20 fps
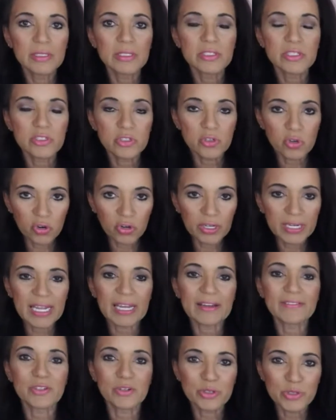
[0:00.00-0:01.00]
Story
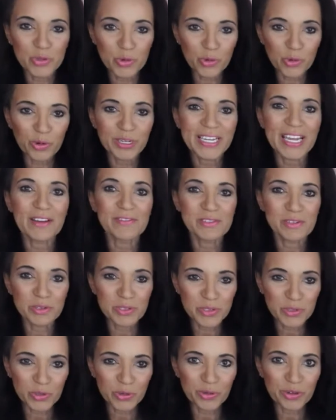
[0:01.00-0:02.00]
after story after
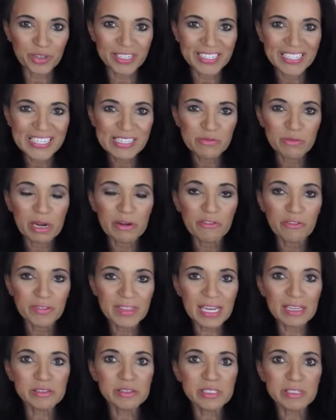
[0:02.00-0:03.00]
story, right? For
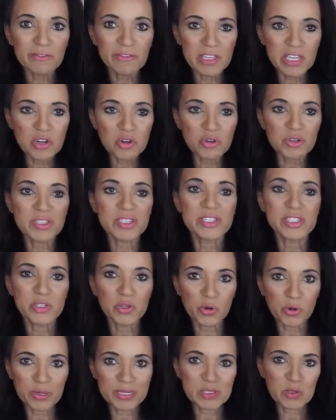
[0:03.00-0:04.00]
thousands of years, the
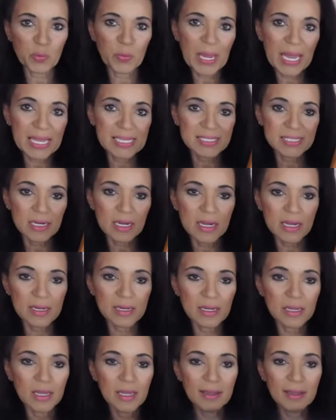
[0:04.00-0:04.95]
stories are passed on.